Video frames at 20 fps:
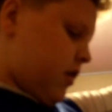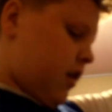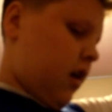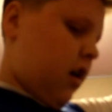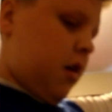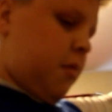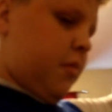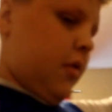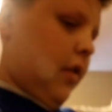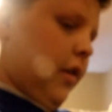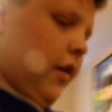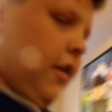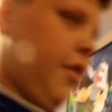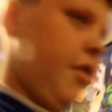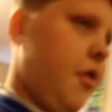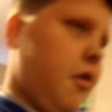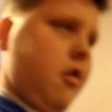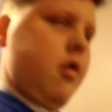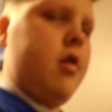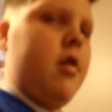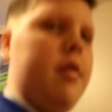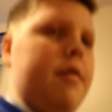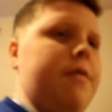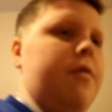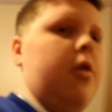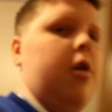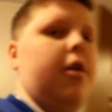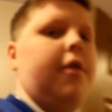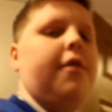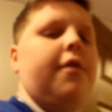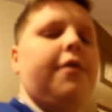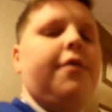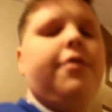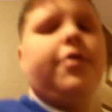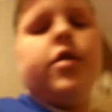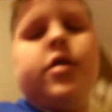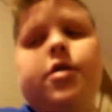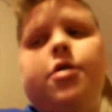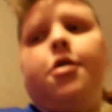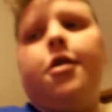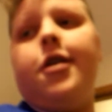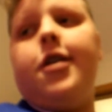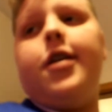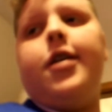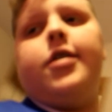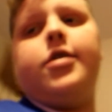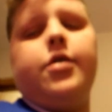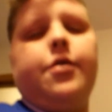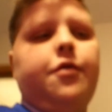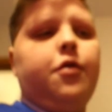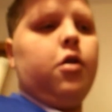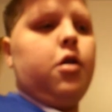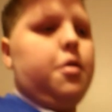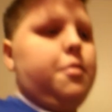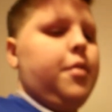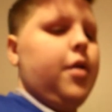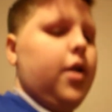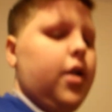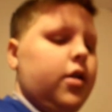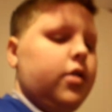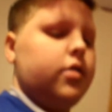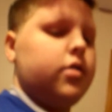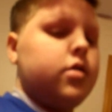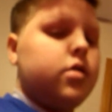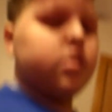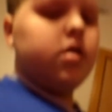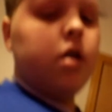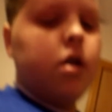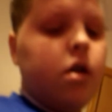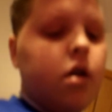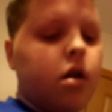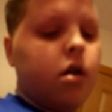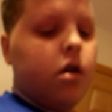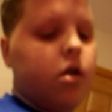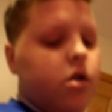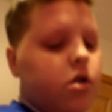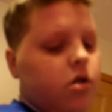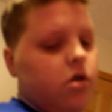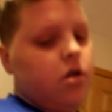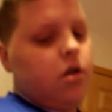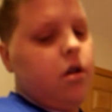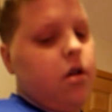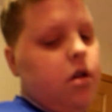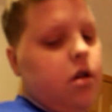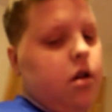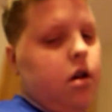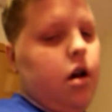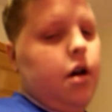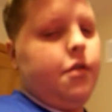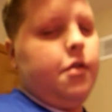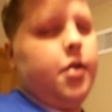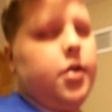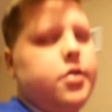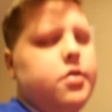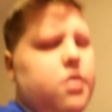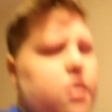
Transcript: game in like 30, 40, 30 to 40 minutes. I have a basketball